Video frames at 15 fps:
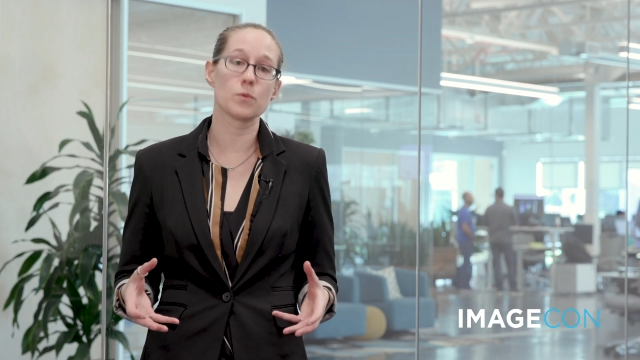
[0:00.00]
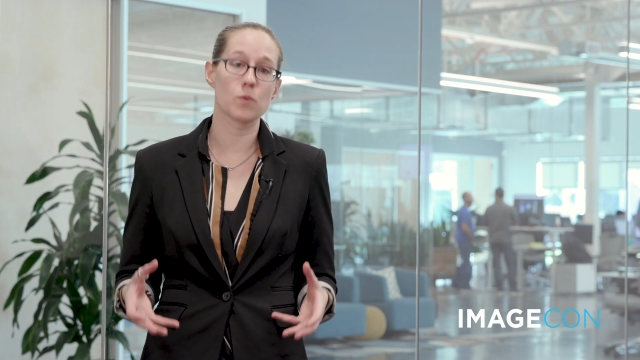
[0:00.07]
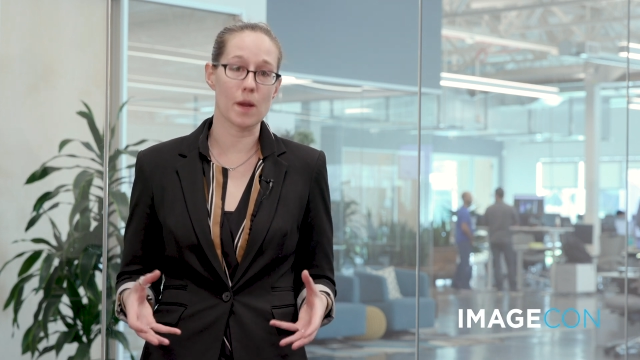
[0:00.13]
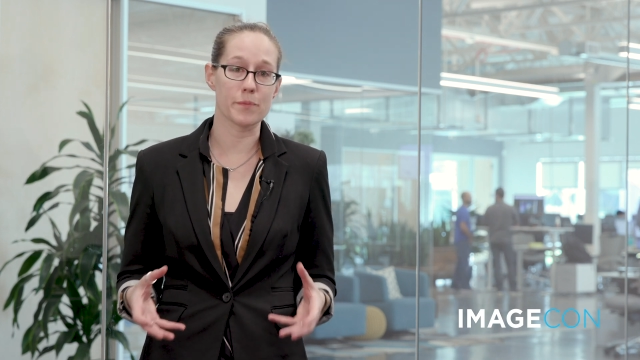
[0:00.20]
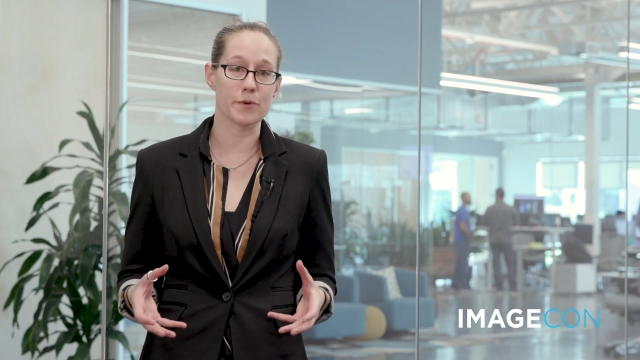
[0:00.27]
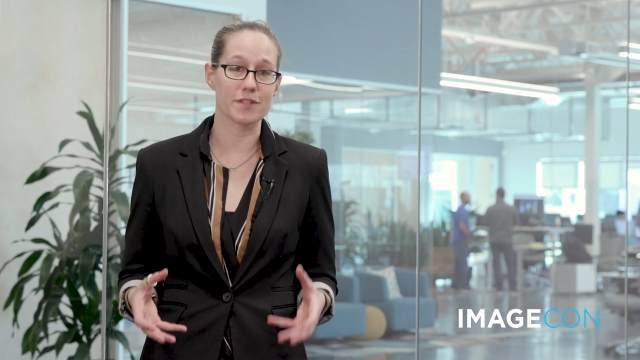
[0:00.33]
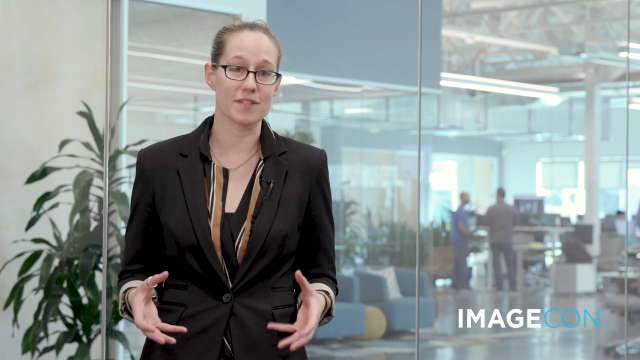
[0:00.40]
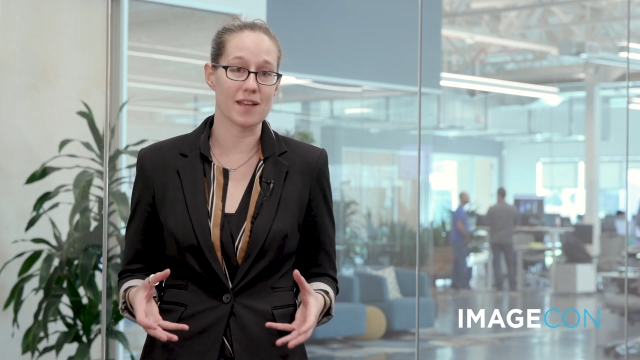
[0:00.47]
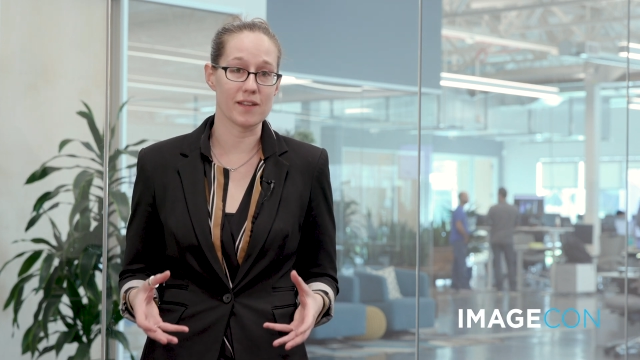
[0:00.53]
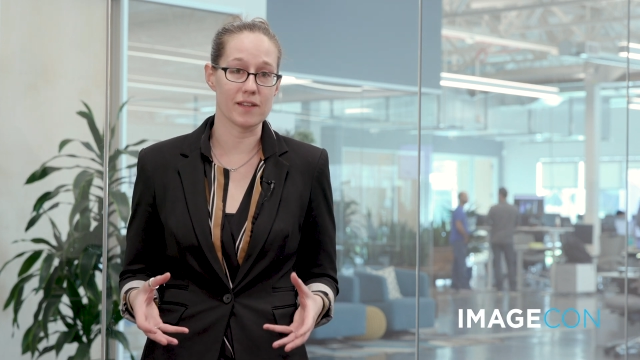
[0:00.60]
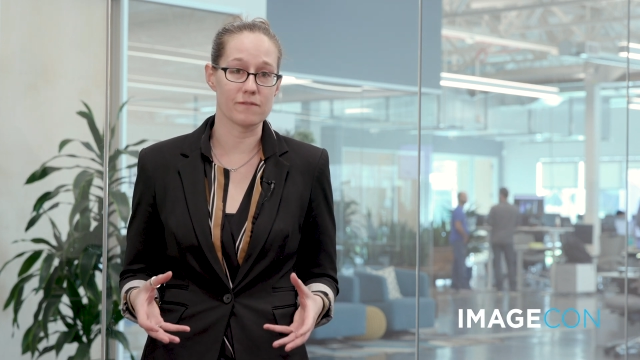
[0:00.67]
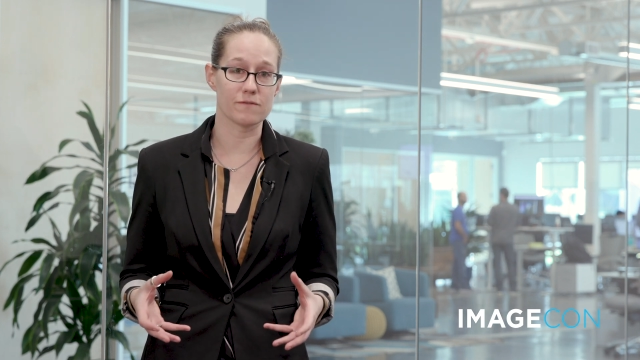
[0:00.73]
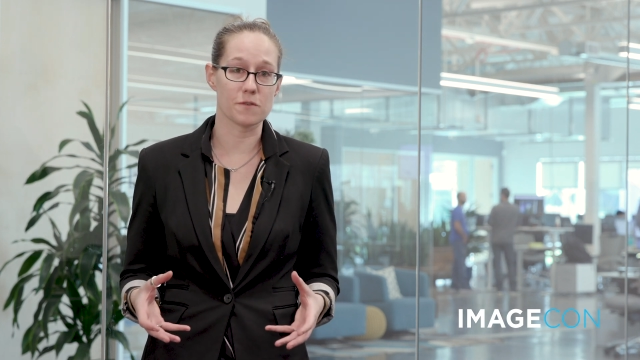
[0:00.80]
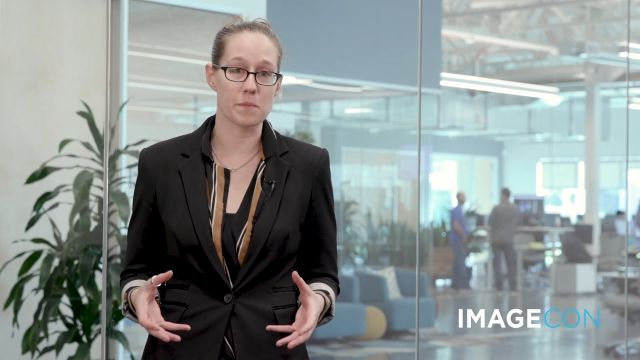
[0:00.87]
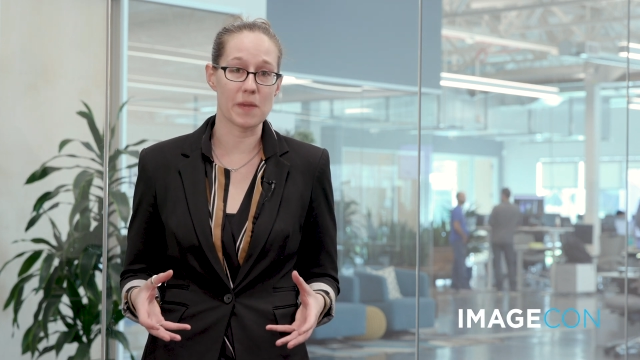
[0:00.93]
represent
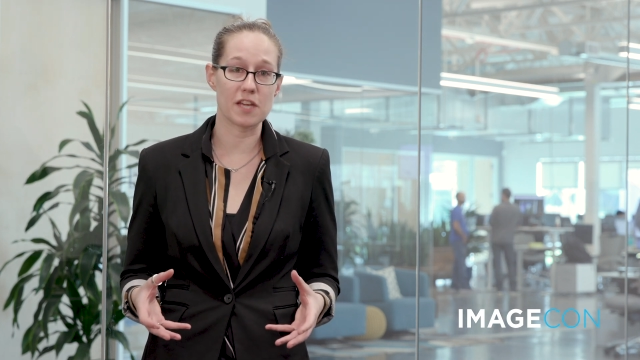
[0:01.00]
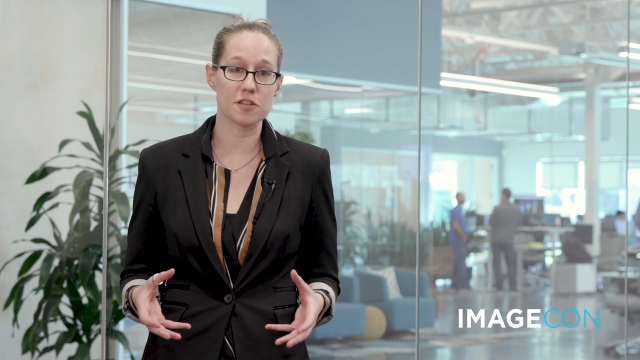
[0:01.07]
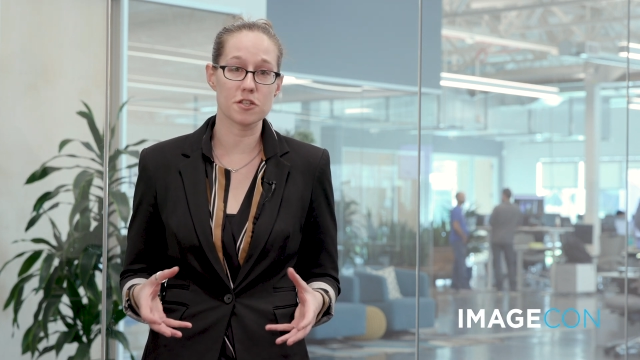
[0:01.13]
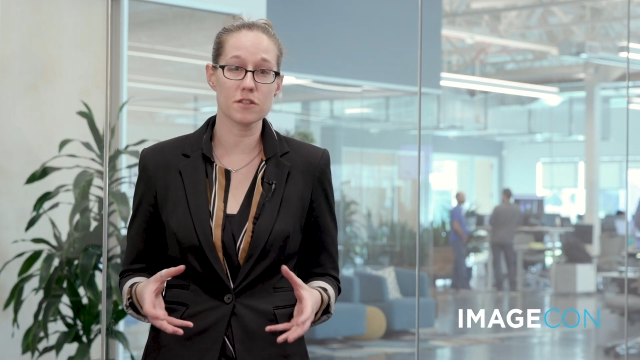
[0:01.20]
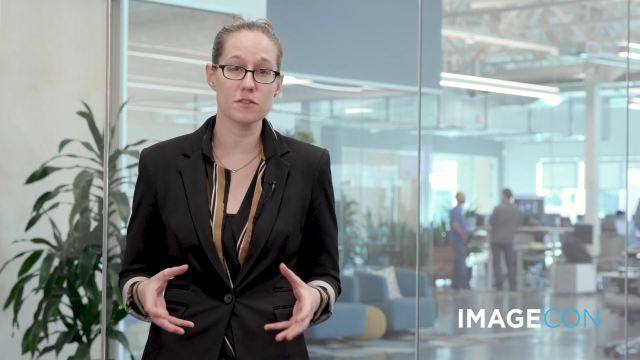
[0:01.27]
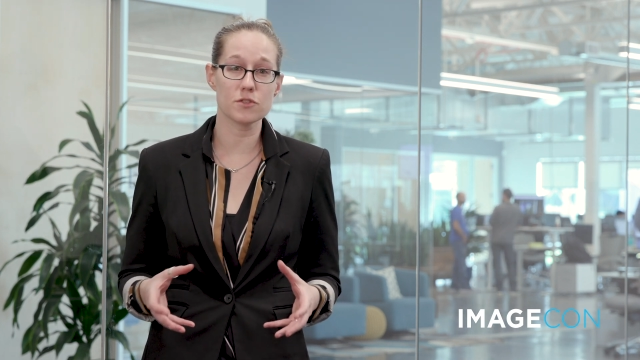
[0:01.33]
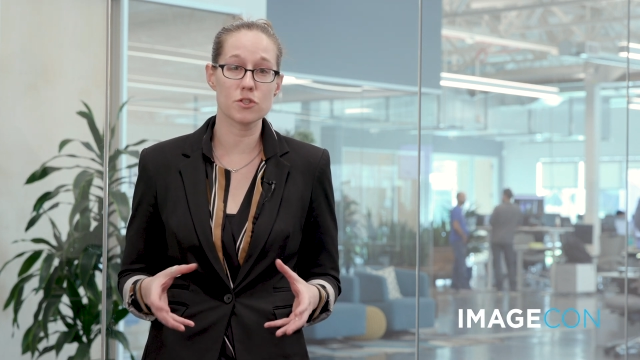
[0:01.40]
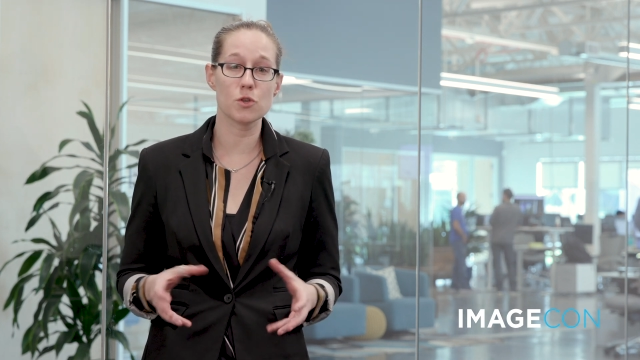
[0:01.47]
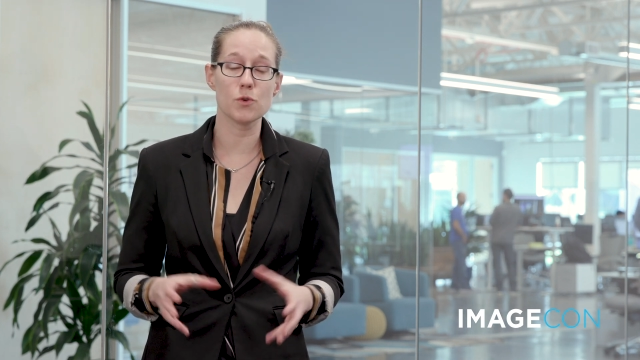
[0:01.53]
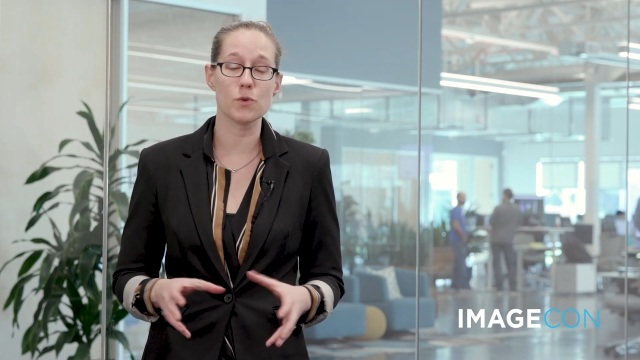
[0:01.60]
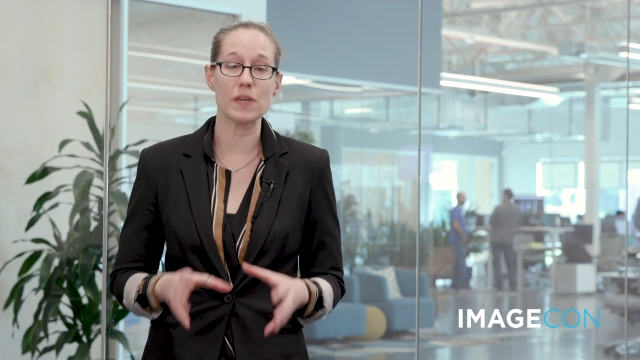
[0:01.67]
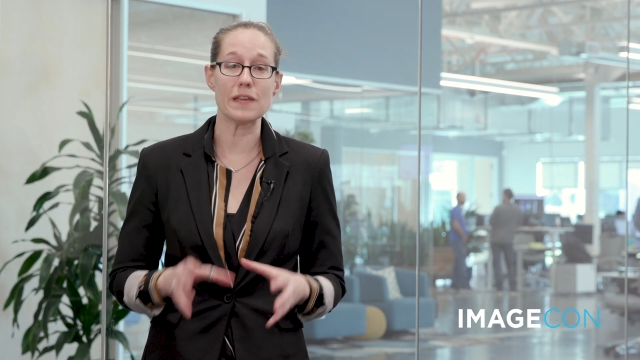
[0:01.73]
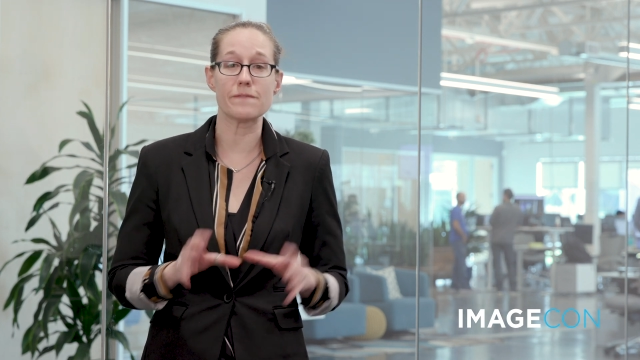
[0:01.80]
information to